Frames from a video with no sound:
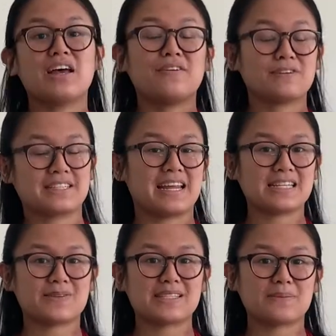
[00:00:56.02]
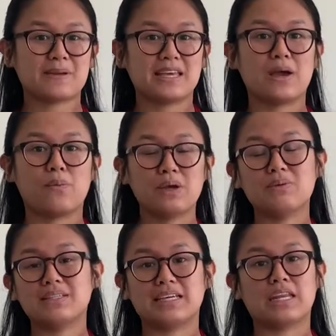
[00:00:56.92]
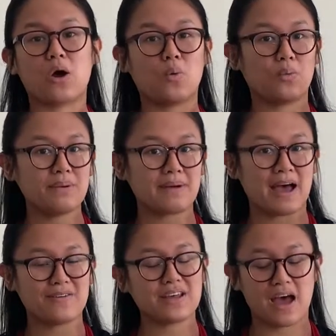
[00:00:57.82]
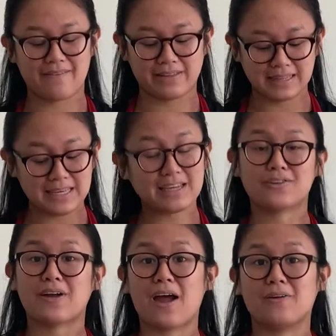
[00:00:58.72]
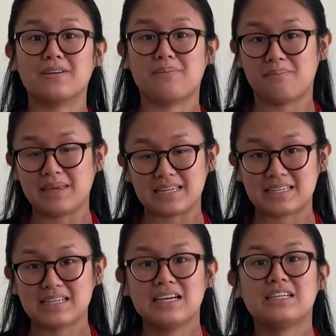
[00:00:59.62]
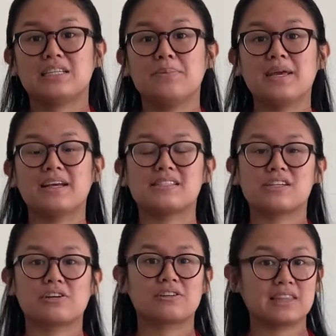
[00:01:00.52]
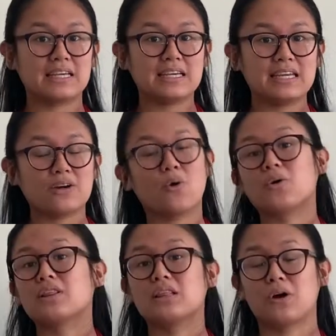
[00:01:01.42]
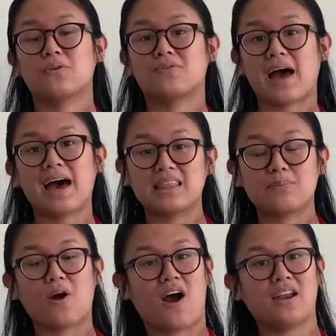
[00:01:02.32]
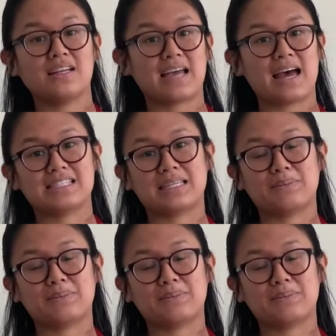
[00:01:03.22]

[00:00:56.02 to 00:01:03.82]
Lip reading: For today's recipe, we will need 1 pound of lean ground meat. To be considered lean or low fat, the product has to